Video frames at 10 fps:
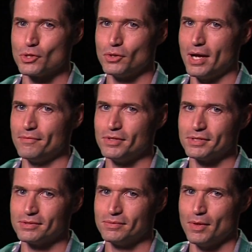Joel have
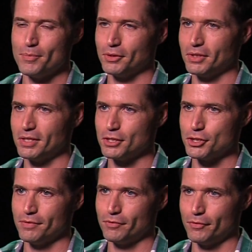this ability to
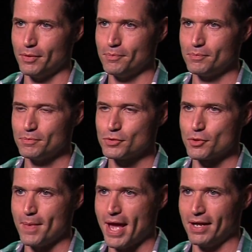shift from
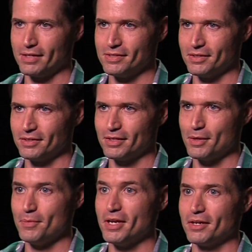dramatic to
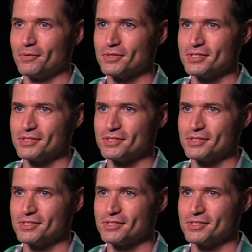comedic, which